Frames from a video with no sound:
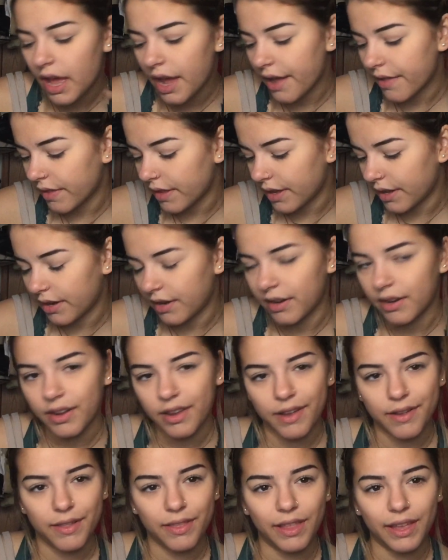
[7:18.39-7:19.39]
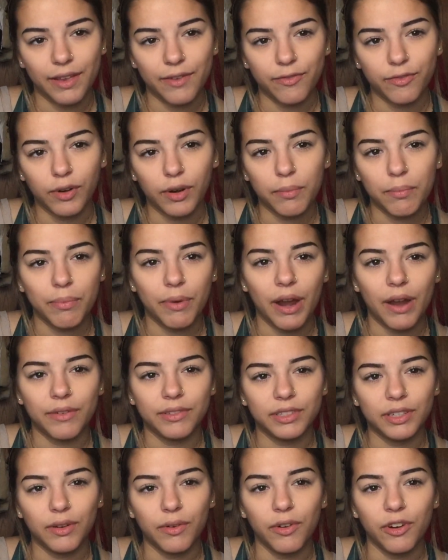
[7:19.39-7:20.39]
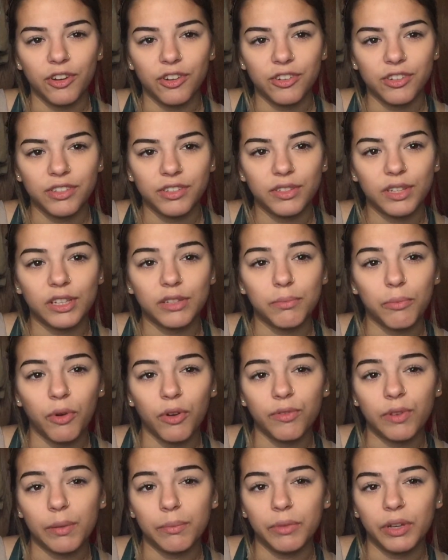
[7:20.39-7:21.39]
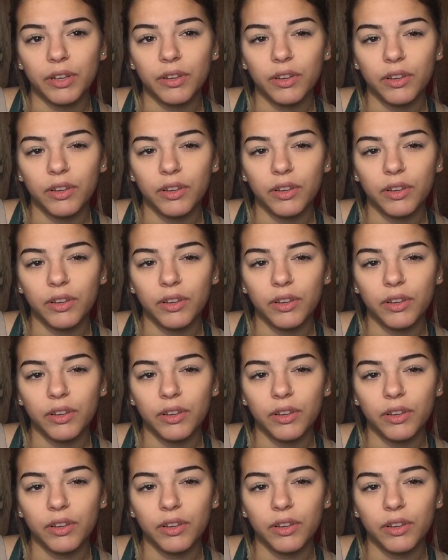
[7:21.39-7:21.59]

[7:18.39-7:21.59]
And then, like, for browns and oranges, that's more if I'm